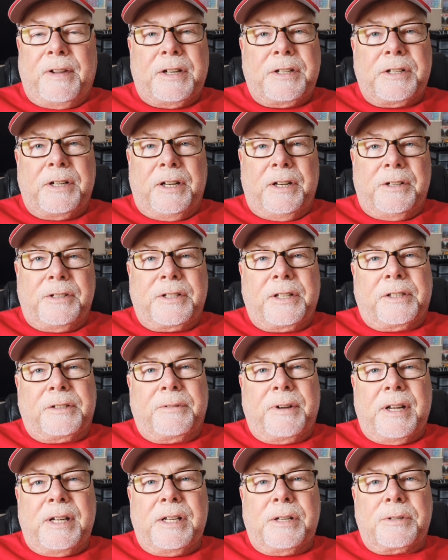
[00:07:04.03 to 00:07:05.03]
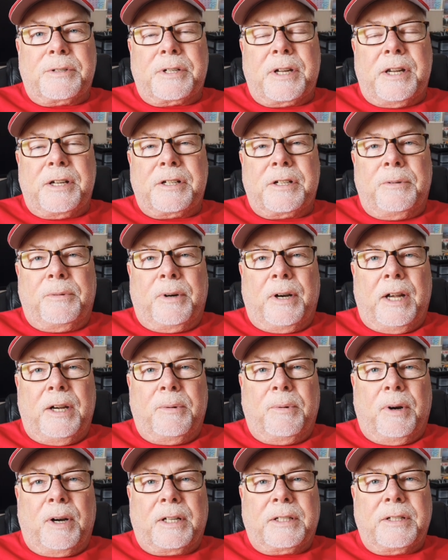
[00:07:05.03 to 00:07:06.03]
engineers at the radio station where I
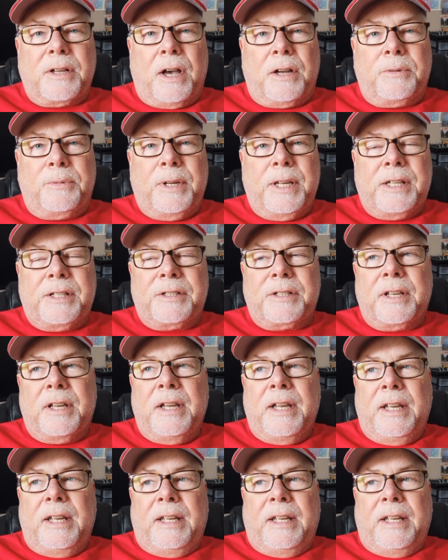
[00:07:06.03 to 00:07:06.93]
worked, Don Weeks,